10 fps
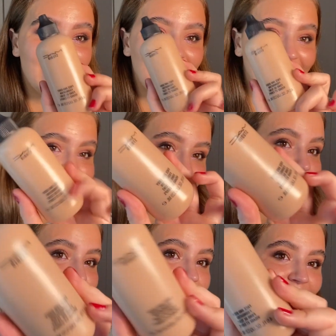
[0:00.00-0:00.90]
is
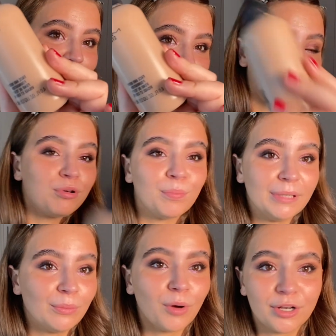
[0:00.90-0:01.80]
actually
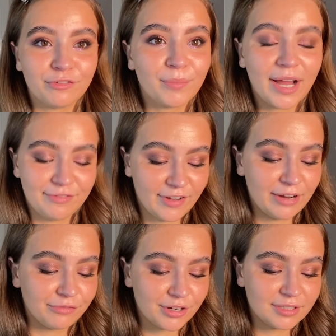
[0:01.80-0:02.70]
probably one of my
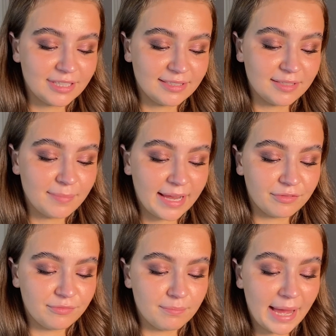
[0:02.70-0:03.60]
favourites. This is
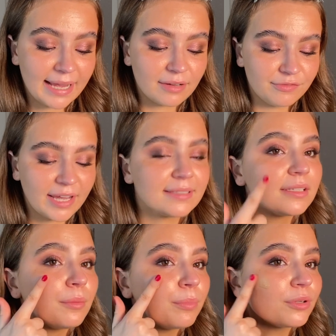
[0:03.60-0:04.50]
MAC Face
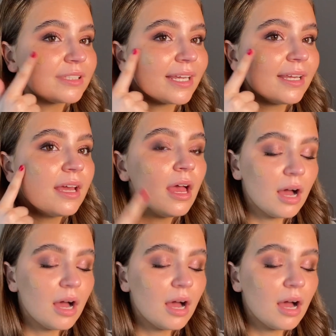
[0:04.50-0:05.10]
and Body.